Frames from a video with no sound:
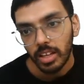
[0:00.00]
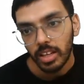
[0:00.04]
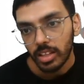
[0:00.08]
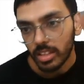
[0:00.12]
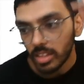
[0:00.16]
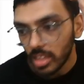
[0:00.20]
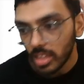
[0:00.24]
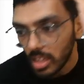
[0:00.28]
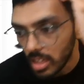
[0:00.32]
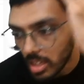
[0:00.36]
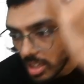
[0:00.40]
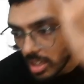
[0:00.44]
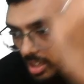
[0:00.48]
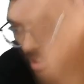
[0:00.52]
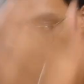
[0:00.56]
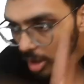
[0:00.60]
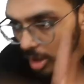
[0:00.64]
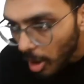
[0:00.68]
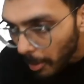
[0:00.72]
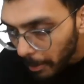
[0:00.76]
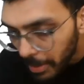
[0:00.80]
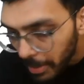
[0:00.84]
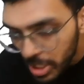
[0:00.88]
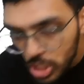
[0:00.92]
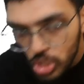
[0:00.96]
the
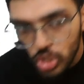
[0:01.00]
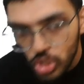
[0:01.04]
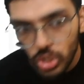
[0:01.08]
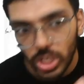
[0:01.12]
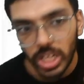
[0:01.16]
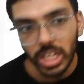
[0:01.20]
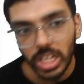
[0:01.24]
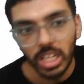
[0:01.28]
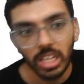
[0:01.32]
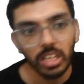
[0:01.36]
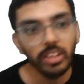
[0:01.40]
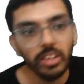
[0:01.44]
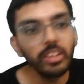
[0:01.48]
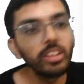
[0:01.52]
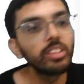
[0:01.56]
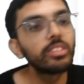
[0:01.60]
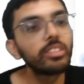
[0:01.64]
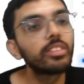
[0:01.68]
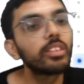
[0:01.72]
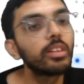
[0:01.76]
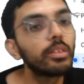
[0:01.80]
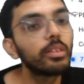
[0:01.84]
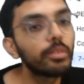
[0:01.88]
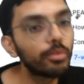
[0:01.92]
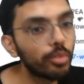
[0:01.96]
opportunities
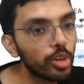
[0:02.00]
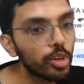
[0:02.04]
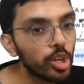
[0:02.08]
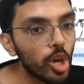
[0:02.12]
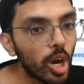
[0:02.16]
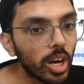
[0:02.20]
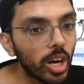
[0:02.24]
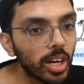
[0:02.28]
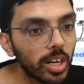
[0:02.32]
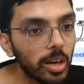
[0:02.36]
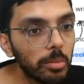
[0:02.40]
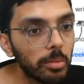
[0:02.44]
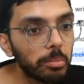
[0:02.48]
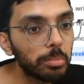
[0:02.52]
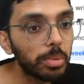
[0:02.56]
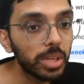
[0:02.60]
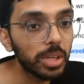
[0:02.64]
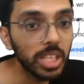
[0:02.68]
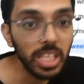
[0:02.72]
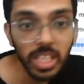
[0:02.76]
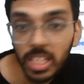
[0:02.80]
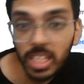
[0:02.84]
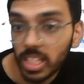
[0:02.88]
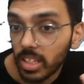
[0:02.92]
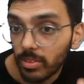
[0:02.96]
for your
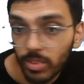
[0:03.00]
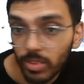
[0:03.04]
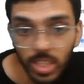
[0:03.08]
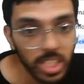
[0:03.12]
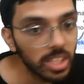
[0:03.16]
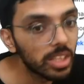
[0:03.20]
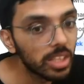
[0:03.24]
company, even in the